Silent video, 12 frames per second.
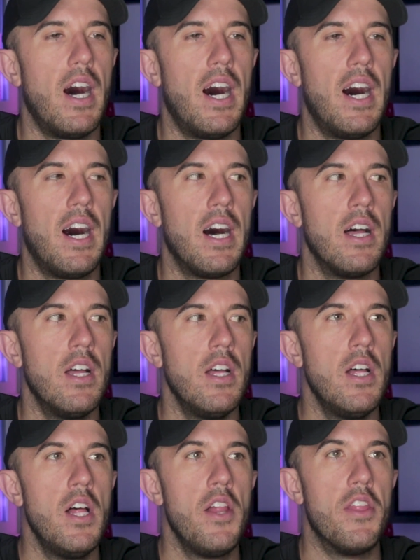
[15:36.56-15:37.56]

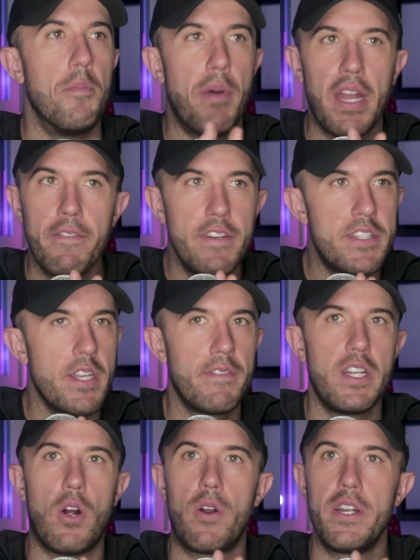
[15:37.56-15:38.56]
The benefits
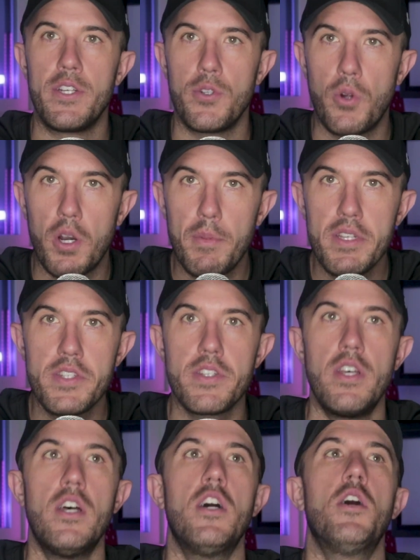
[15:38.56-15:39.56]
of it are
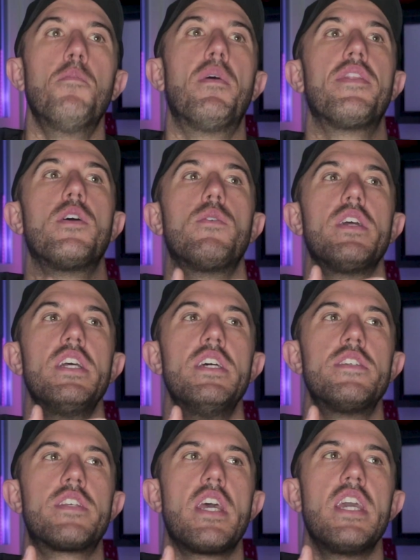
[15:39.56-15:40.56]
enormous, but there
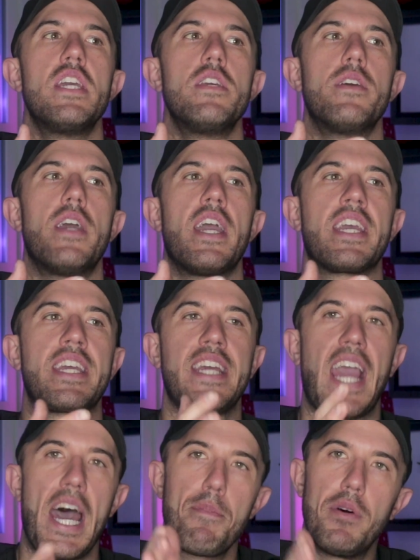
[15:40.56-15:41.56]
is a
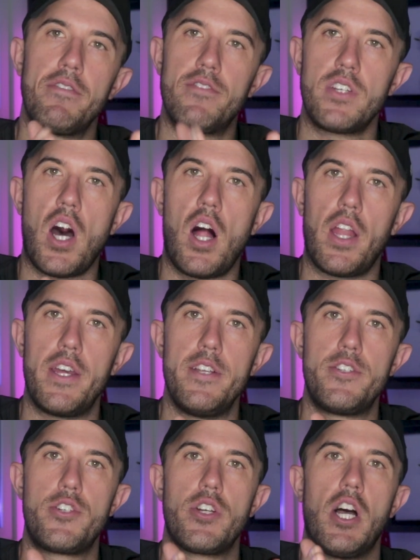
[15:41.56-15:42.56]
gap of
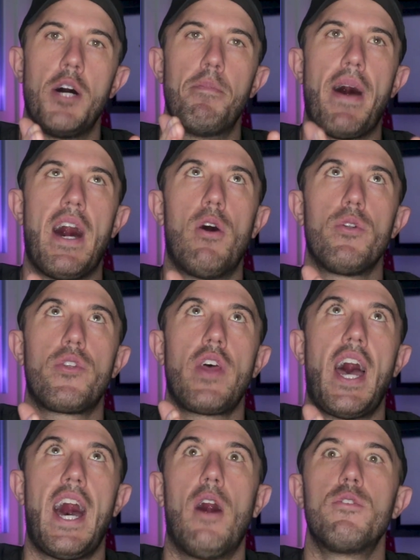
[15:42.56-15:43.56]
knowledge about
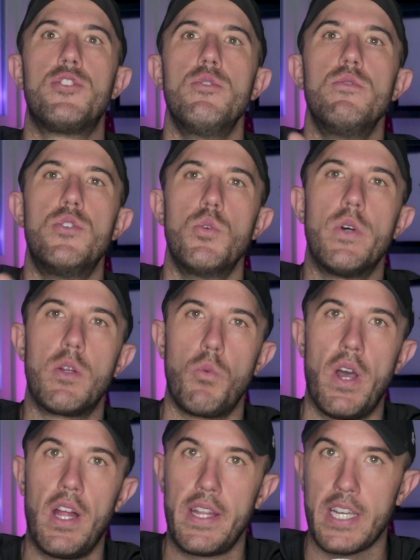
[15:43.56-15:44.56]
how to do it
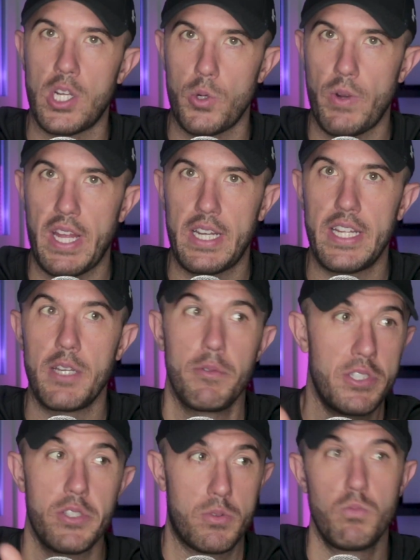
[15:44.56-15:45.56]
well and correctly,
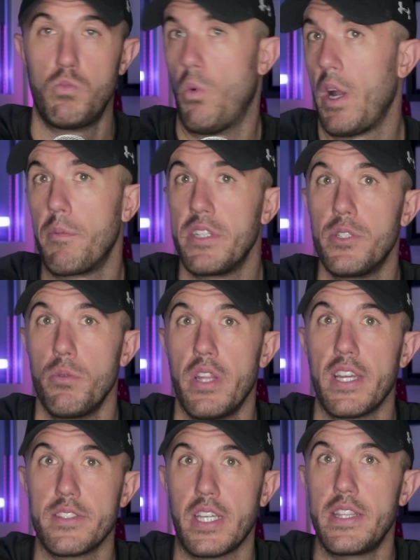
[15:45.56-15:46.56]
which is why we do
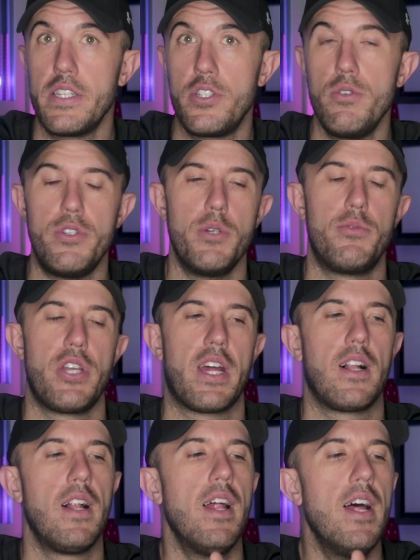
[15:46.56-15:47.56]
things like this YouTube
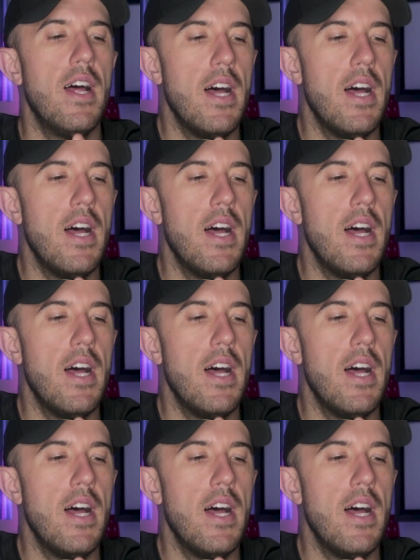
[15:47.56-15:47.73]
channel.